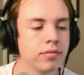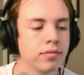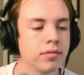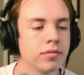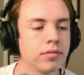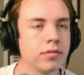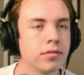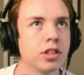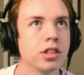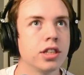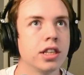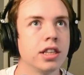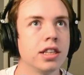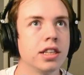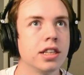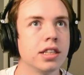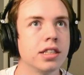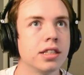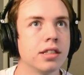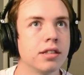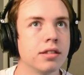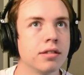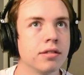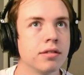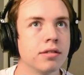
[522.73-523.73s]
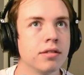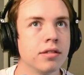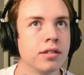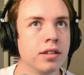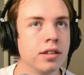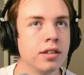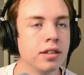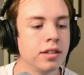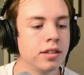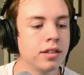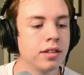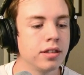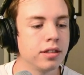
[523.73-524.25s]
just like this.
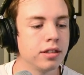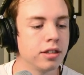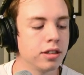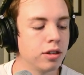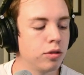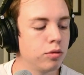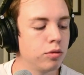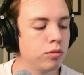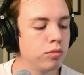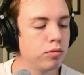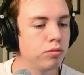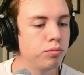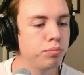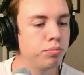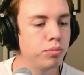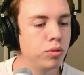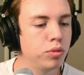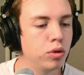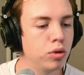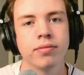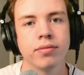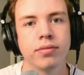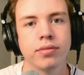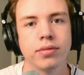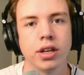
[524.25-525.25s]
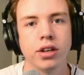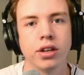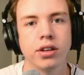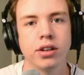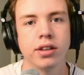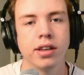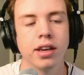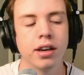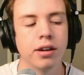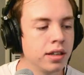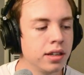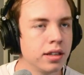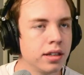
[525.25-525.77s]
You know, boop, there you
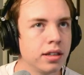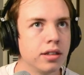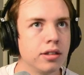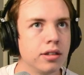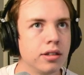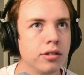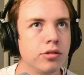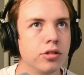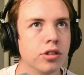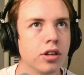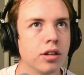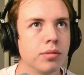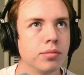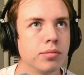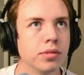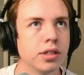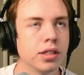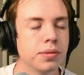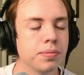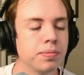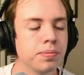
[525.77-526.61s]
go. New drums.